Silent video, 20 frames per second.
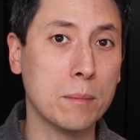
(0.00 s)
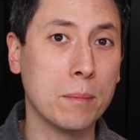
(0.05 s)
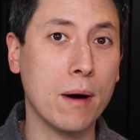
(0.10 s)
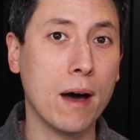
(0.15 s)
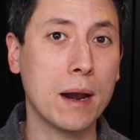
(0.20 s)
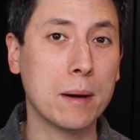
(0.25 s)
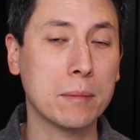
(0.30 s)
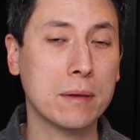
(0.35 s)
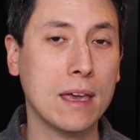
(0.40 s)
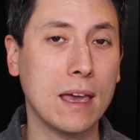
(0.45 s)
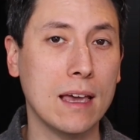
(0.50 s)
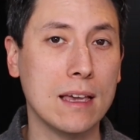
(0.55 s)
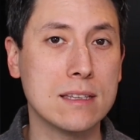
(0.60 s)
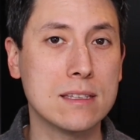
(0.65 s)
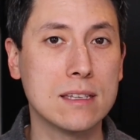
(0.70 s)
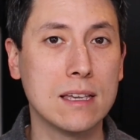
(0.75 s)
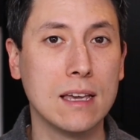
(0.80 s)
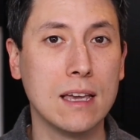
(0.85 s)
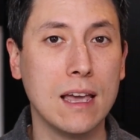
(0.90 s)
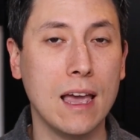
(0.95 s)
the bottom
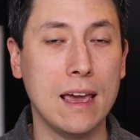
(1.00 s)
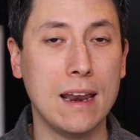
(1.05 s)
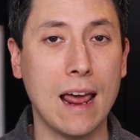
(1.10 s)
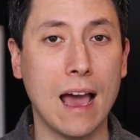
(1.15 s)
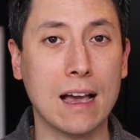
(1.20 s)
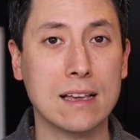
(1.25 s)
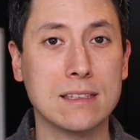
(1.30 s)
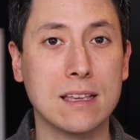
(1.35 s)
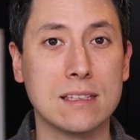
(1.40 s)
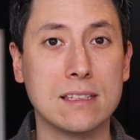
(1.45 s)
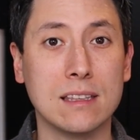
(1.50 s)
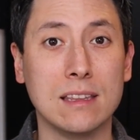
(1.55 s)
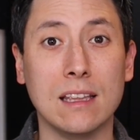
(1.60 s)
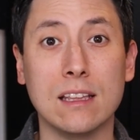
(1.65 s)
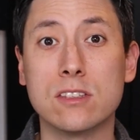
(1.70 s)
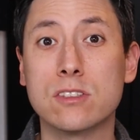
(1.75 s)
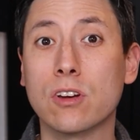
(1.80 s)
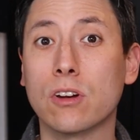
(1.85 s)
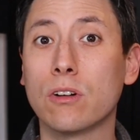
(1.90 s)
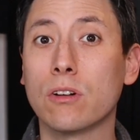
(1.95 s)
case and accessing the
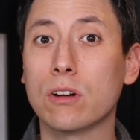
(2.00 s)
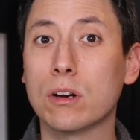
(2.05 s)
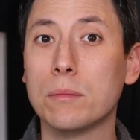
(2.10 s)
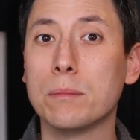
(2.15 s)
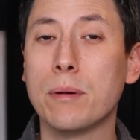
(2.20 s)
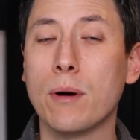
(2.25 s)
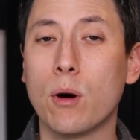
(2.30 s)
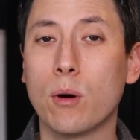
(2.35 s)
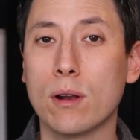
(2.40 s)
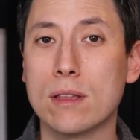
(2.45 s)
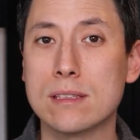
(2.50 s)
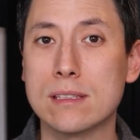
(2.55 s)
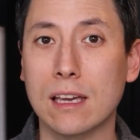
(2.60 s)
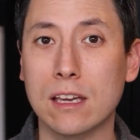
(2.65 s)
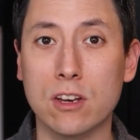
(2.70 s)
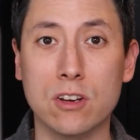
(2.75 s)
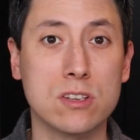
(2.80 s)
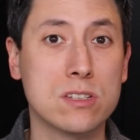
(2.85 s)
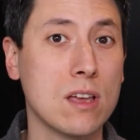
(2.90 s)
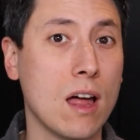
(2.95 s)
internal components
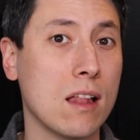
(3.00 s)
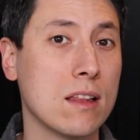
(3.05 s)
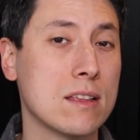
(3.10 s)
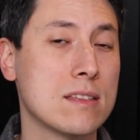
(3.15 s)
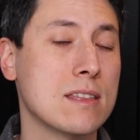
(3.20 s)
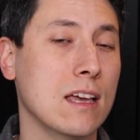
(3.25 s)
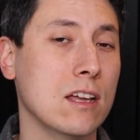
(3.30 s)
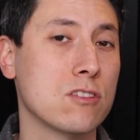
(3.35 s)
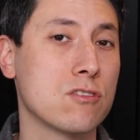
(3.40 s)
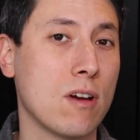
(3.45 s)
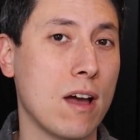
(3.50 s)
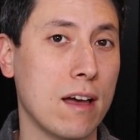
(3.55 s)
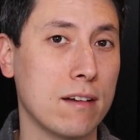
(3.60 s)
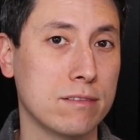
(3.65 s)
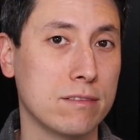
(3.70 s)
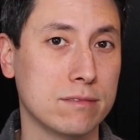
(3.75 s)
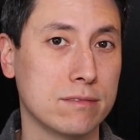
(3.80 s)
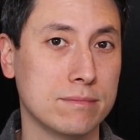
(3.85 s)
like your solid state drive.